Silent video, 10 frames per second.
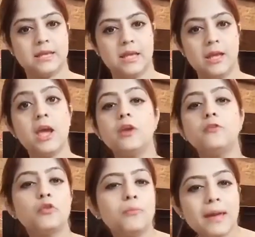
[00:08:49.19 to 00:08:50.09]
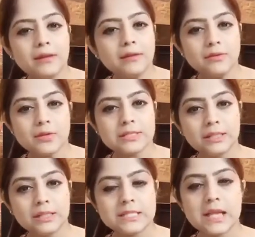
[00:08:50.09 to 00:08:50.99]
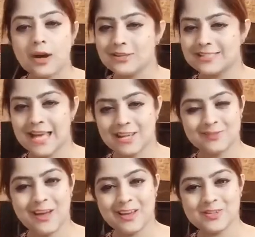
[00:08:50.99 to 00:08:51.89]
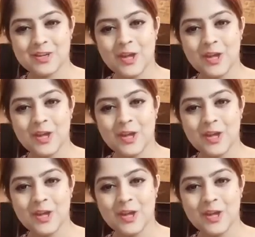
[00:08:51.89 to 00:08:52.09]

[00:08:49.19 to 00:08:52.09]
If your medical results are satisfactory,